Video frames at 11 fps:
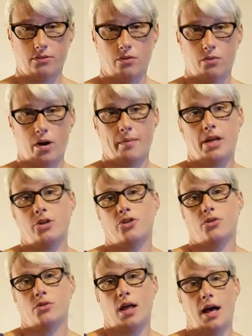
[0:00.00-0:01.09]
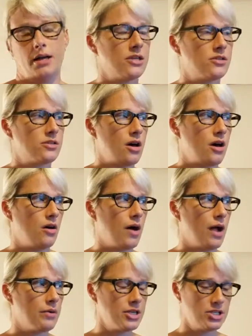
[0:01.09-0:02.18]
where my issues lie. So I
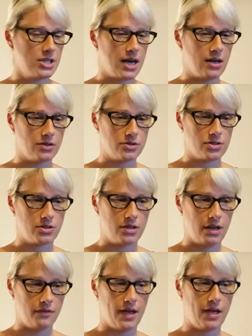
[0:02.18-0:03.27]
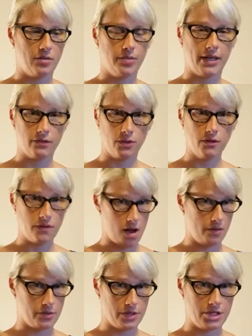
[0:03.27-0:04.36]
reached out, I found Plateful of
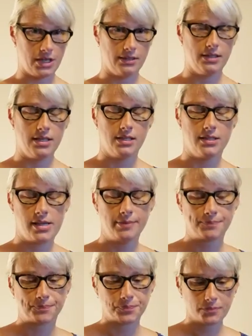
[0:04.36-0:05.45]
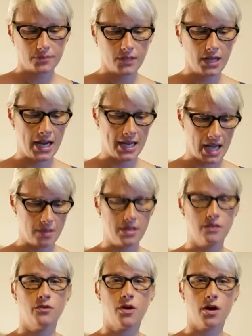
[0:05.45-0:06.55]
Yum and reached out to TT. And I came
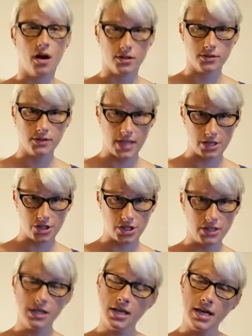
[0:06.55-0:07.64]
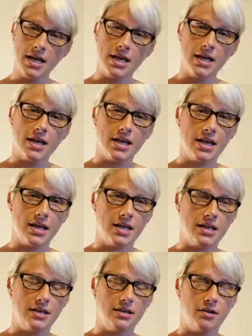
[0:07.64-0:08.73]
in for a consultation
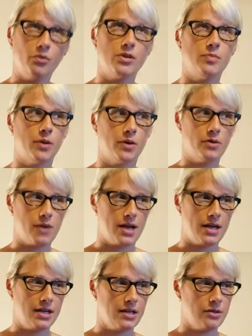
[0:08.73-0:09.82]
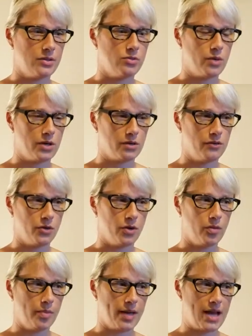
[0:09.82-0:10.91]
and was blown away. It was
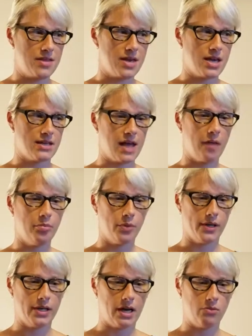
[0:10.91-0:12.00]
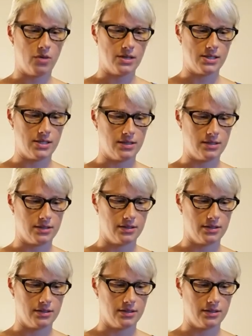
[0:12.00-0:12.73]
wonderful, but I think at that point I wasn't